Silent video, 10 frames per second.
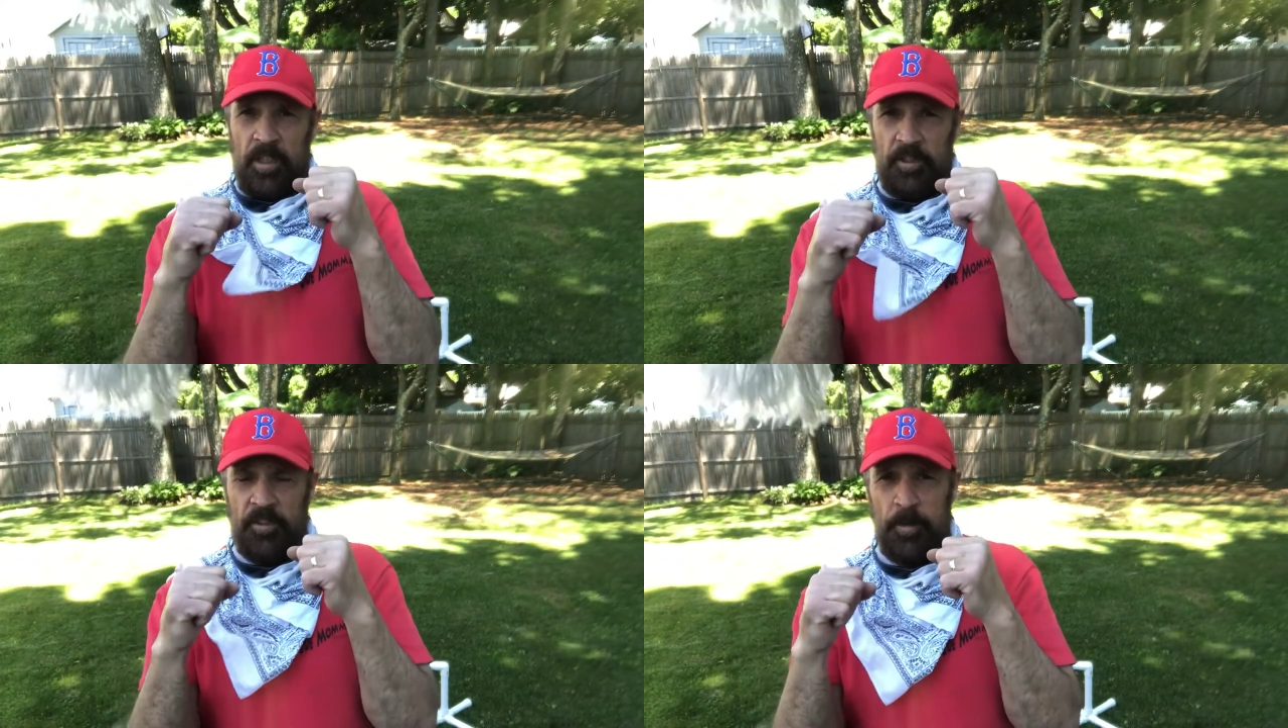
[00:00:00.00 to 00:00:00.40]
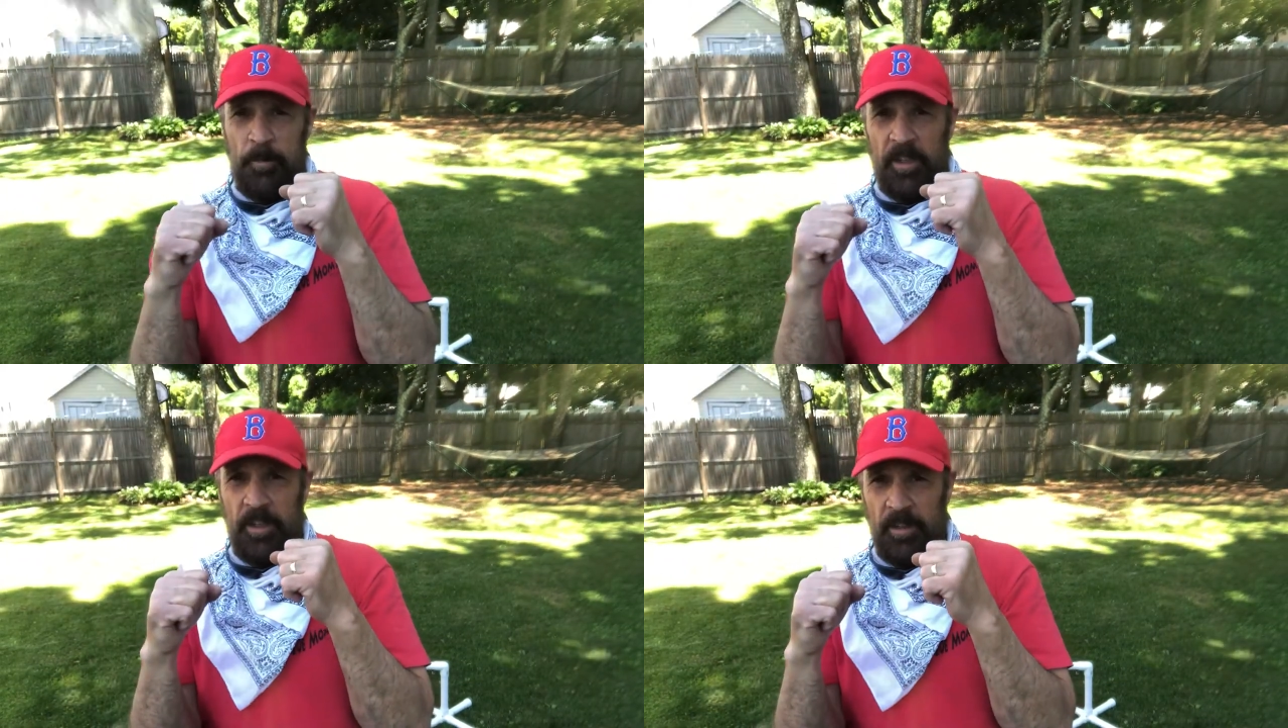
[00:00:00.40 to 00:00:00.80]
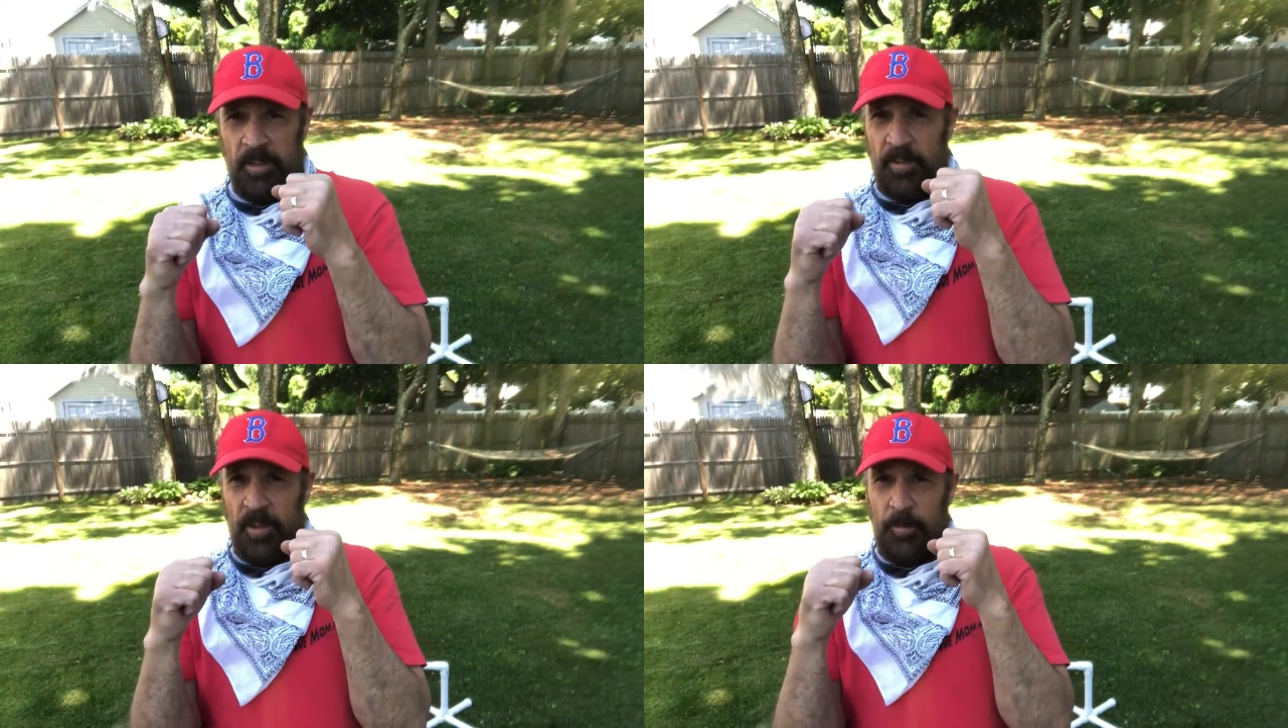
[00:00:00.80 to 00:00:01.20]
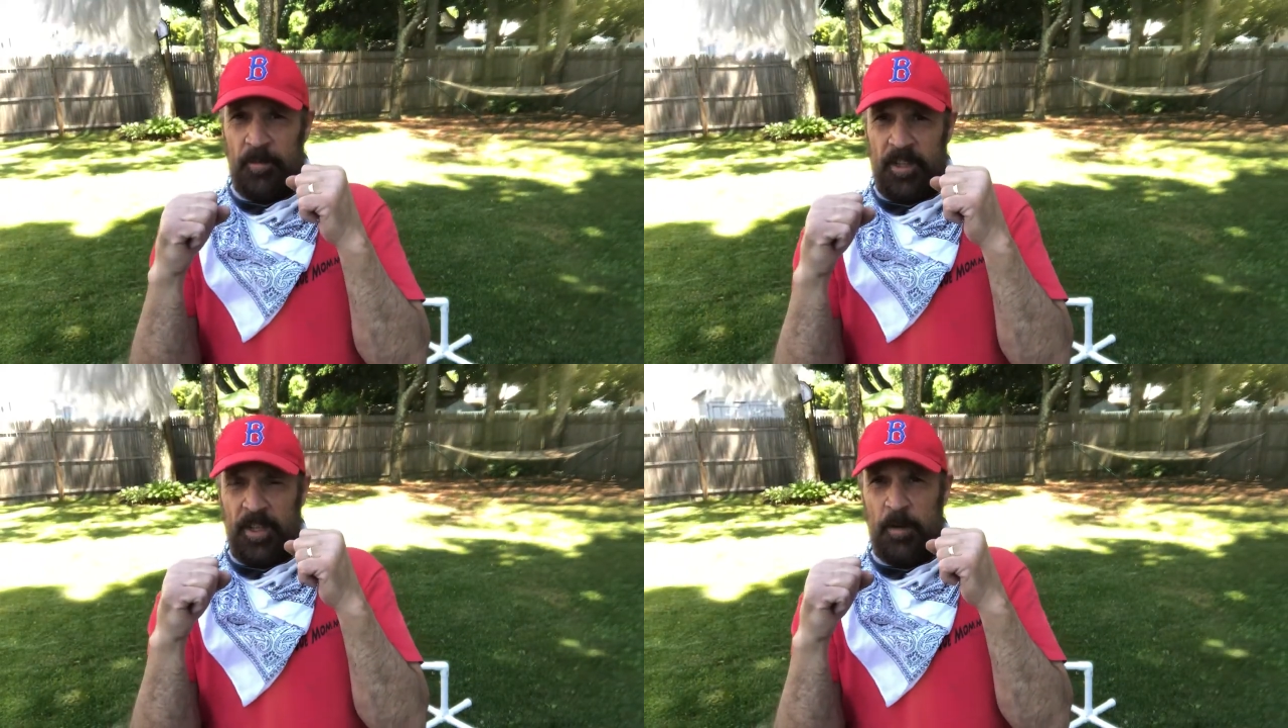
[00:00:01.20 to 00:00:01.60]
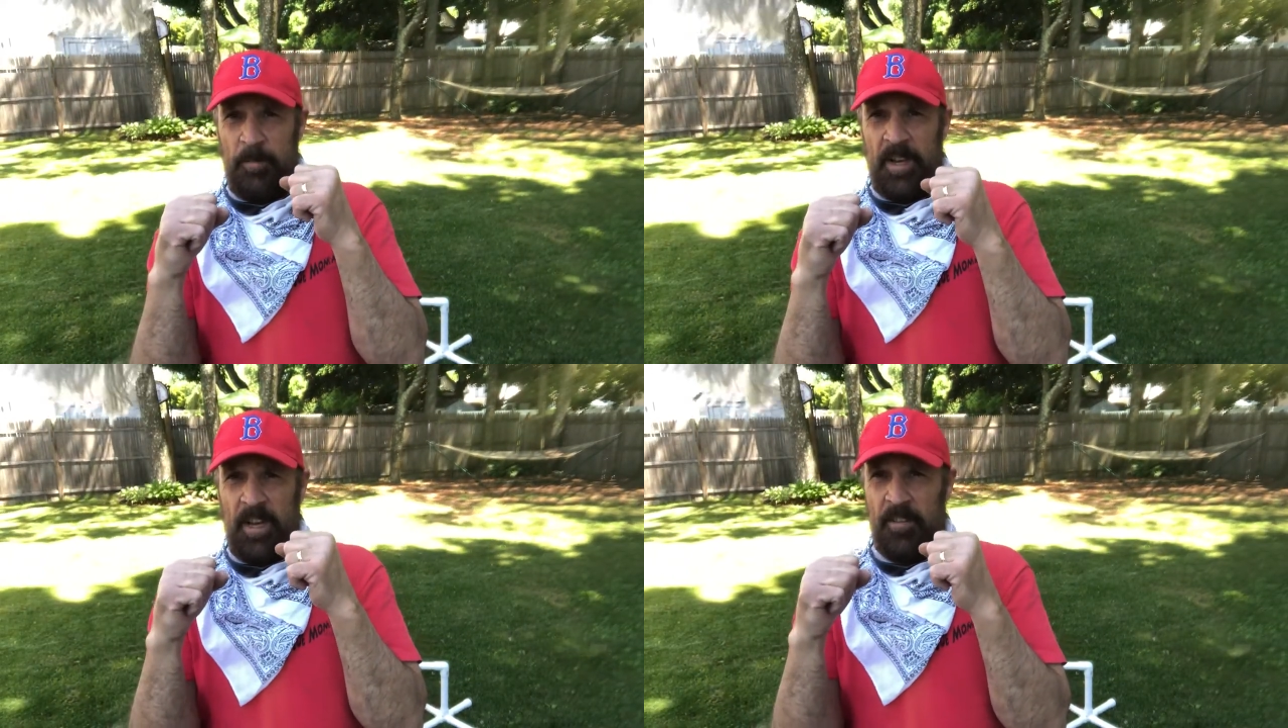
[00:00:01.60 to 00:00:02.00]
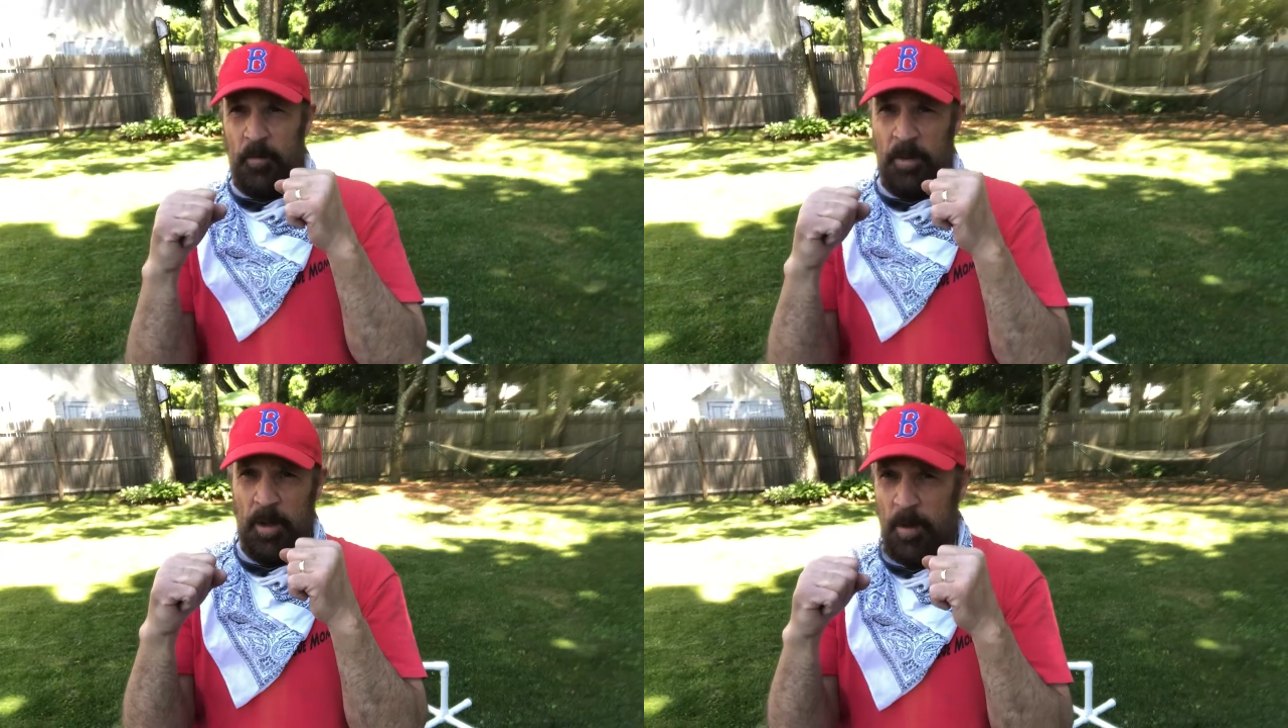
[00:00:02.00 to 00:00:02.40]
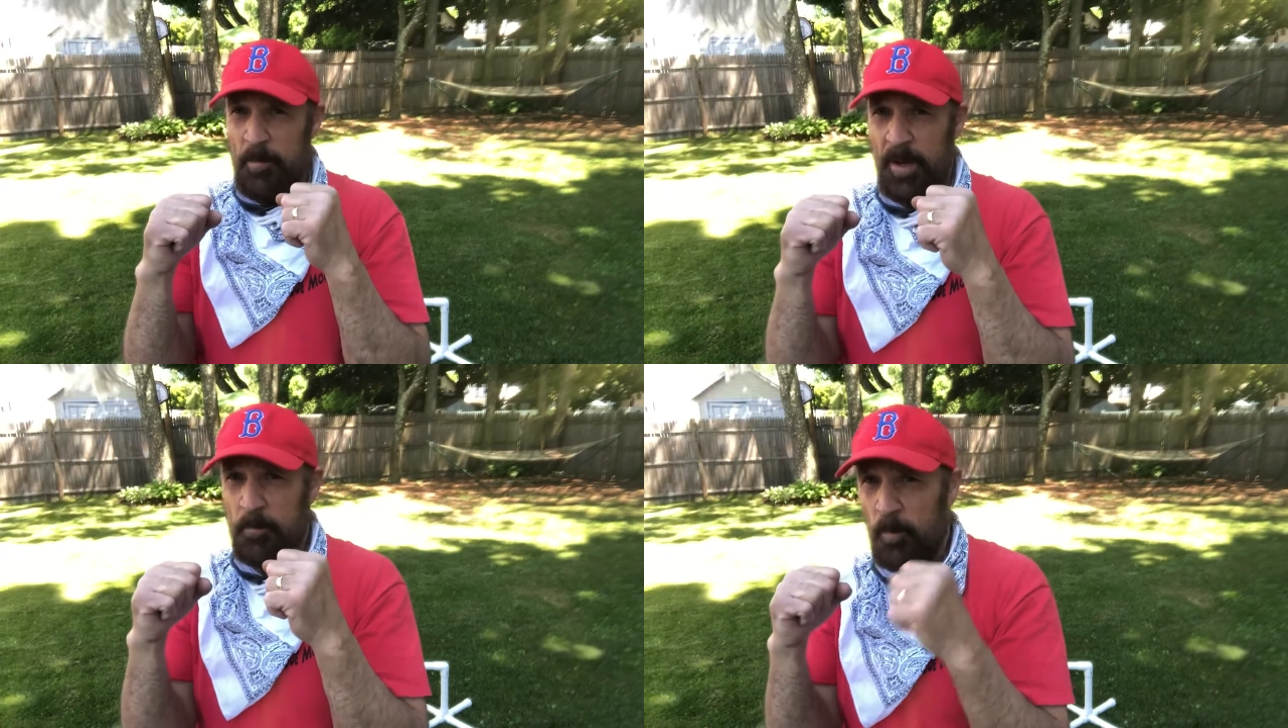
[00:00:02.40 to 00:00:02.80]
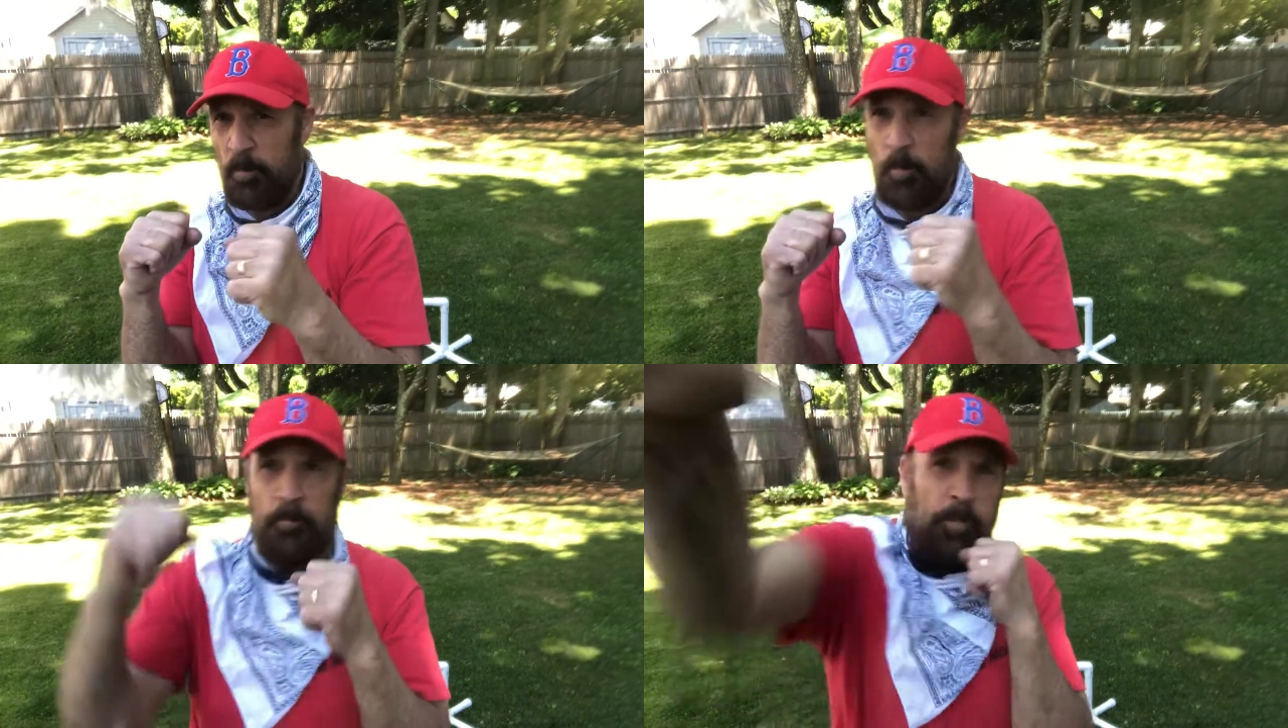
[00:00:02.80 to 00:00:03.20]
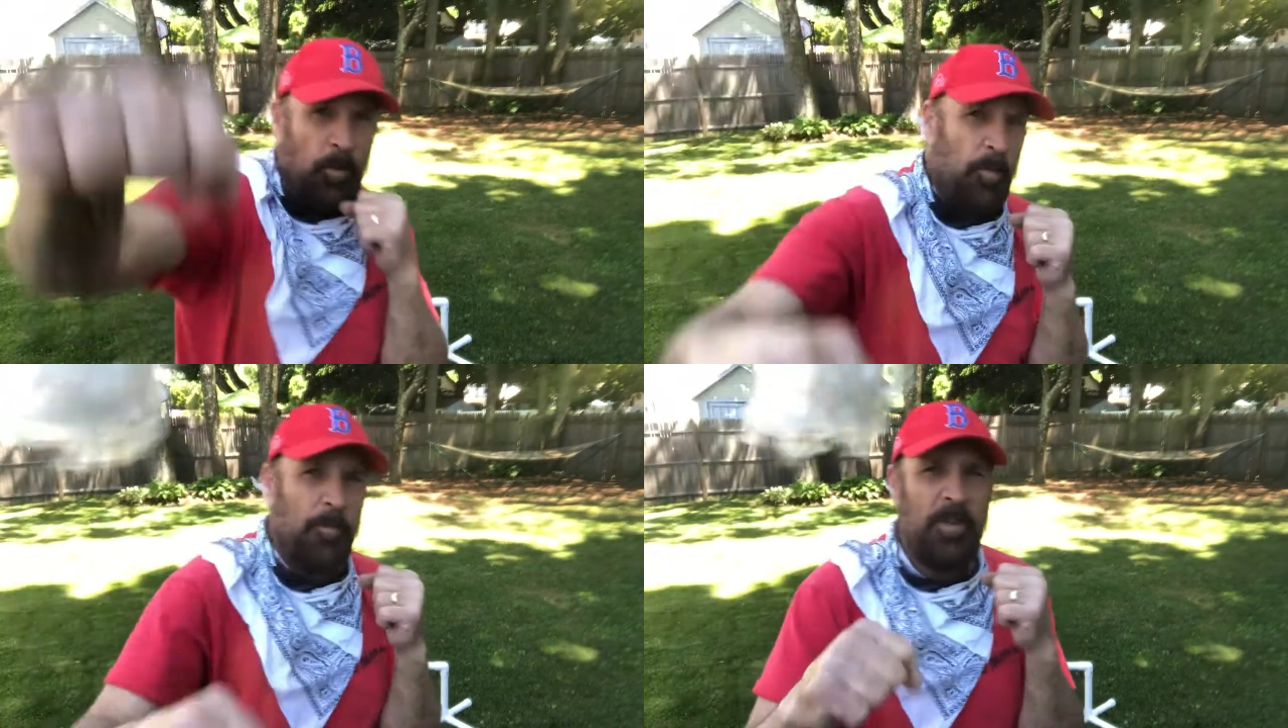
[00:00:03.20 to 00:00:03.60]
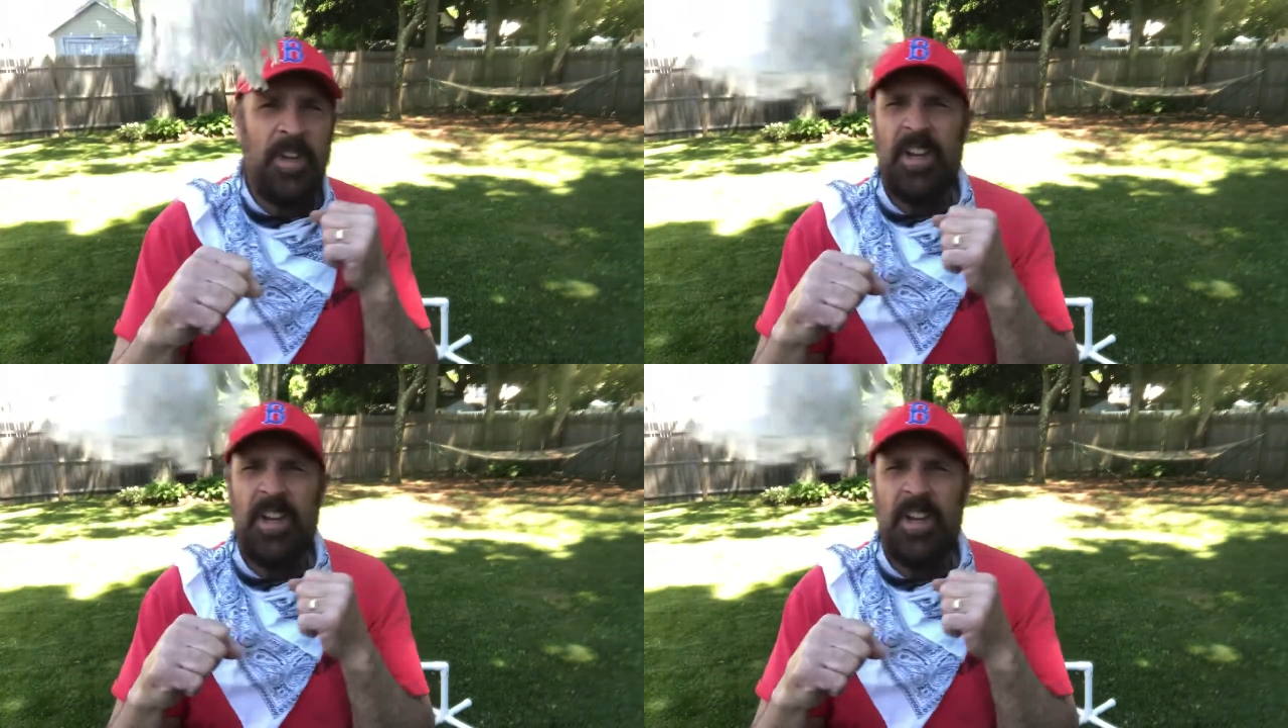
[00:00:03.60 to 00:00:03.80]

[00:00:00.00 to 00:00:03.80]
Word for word: Like Jay Miller thought he was going to kick my ass. I went up, I made a move, boom, boom.